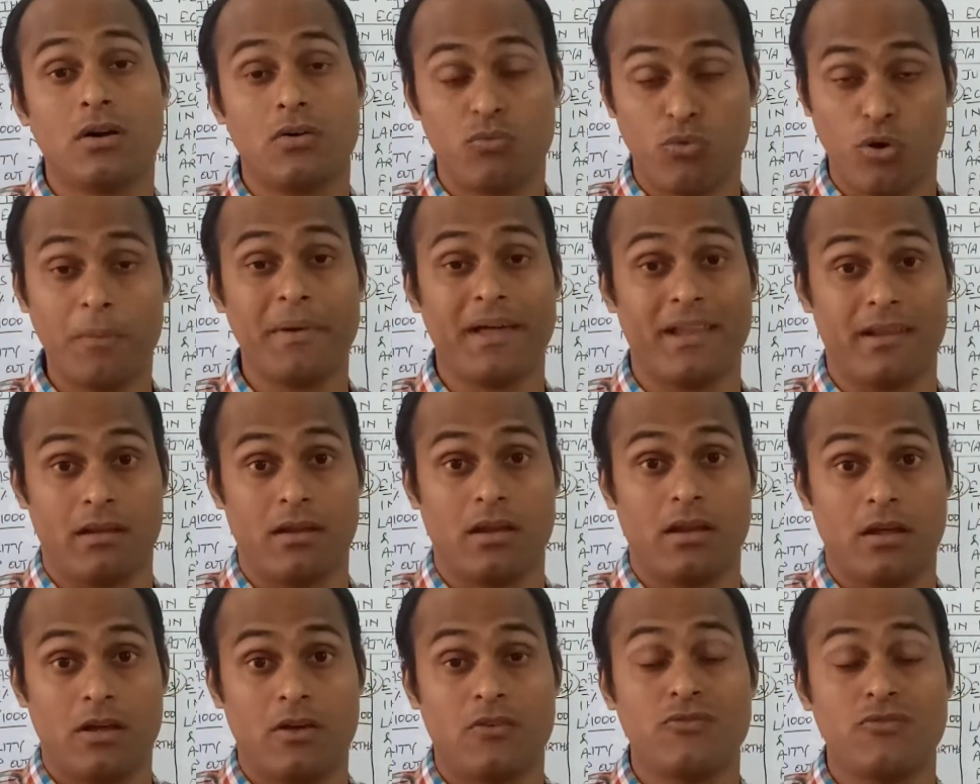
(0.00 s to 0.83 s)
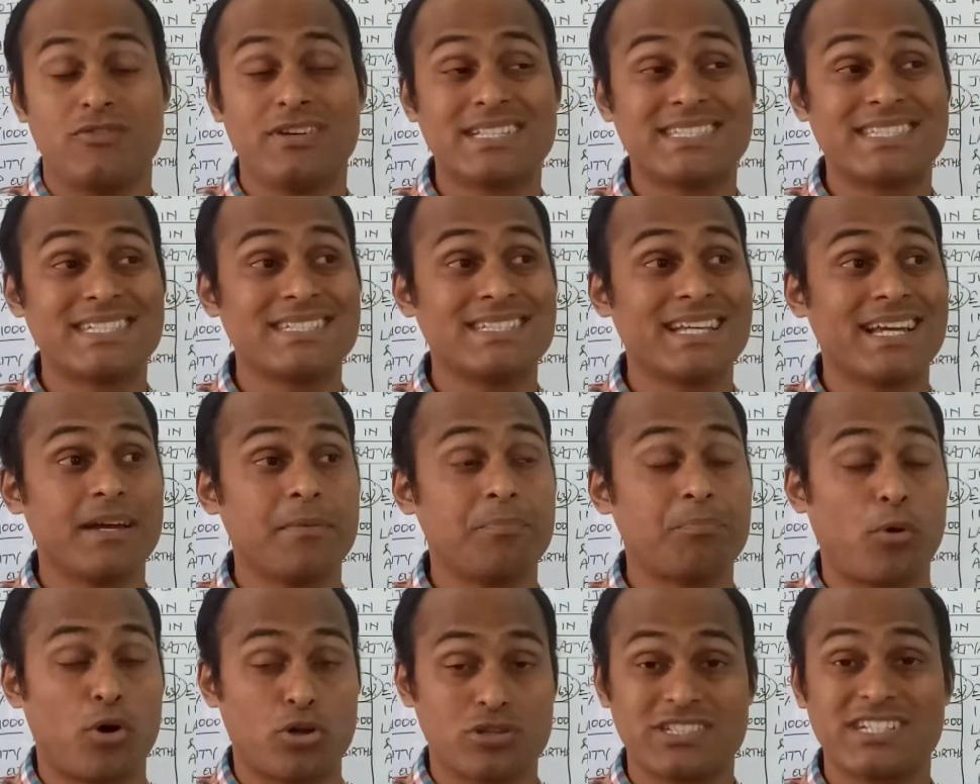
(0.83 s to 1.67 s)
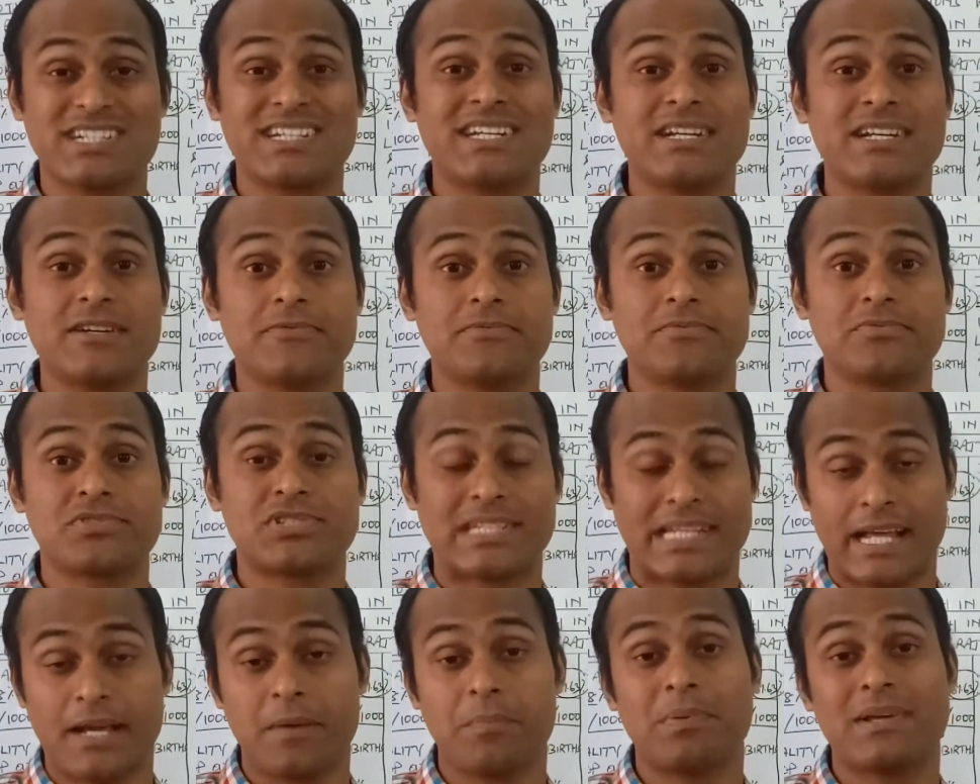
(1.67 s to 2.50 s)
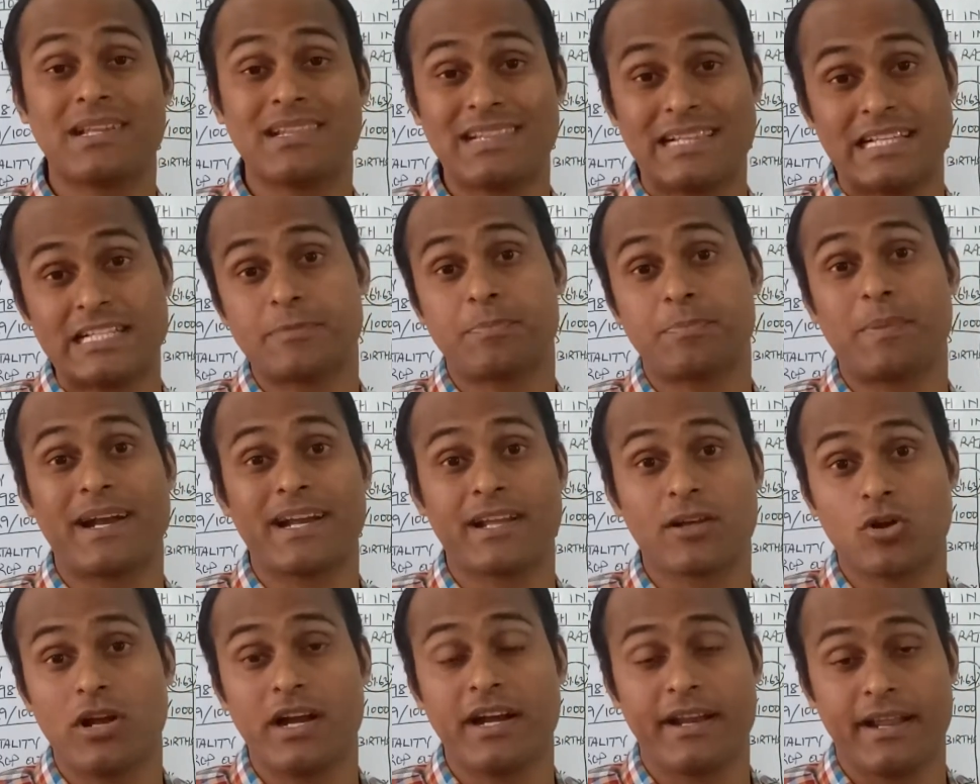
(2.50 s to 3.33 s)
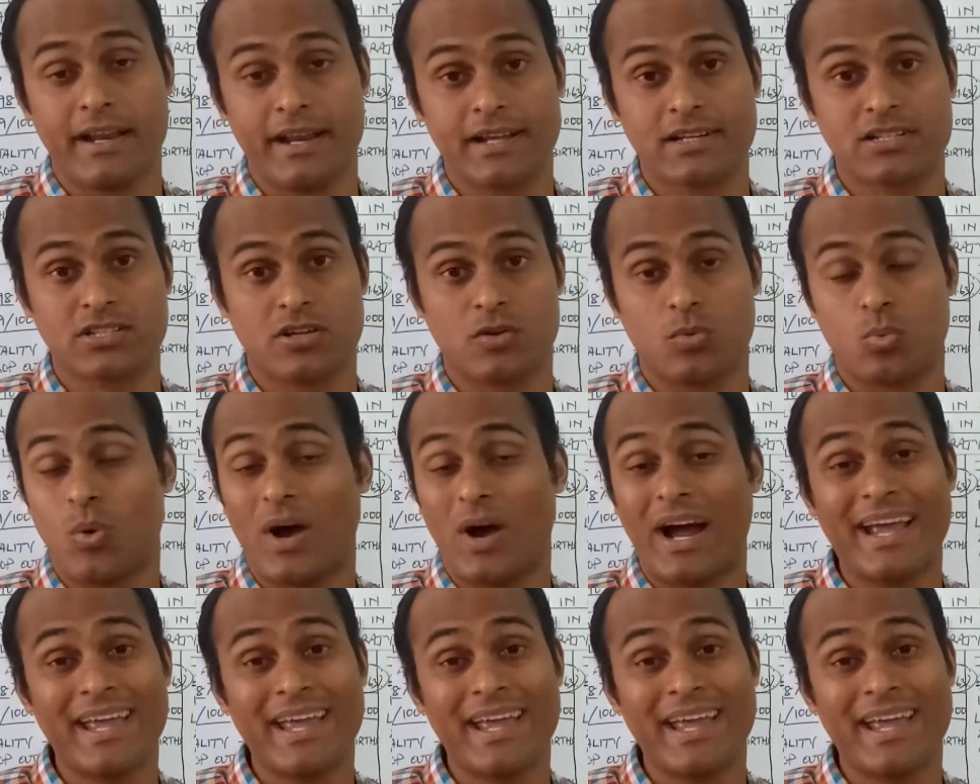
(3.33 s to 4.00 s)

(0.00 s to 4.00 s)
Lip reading: women, which is a positive step in this particular direction.